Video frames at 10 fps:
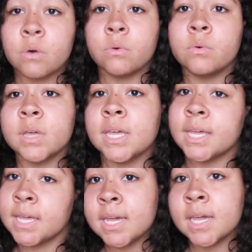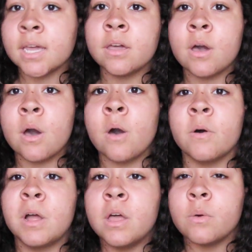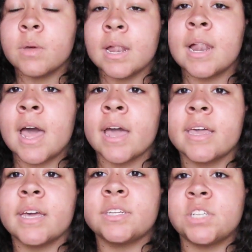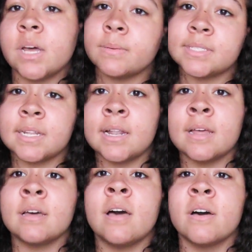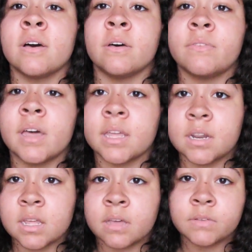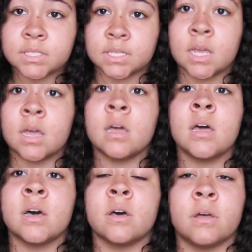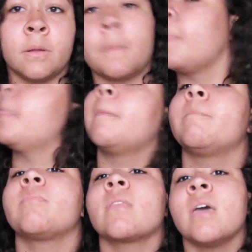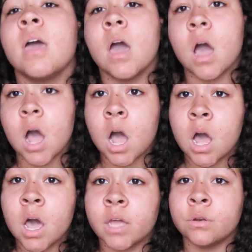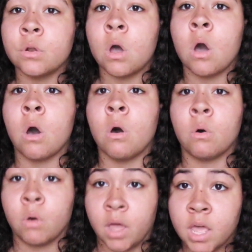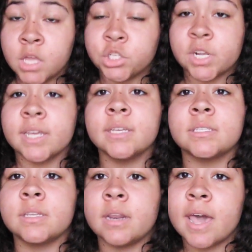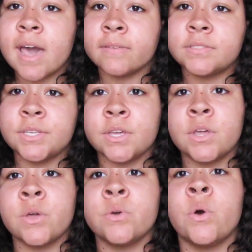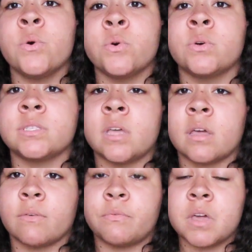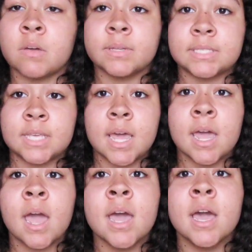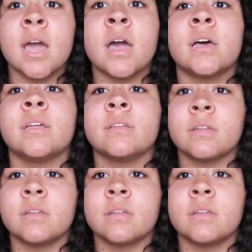We go, will I catch up to love? I can never tell. I know, chasing after you is like a fairy tale.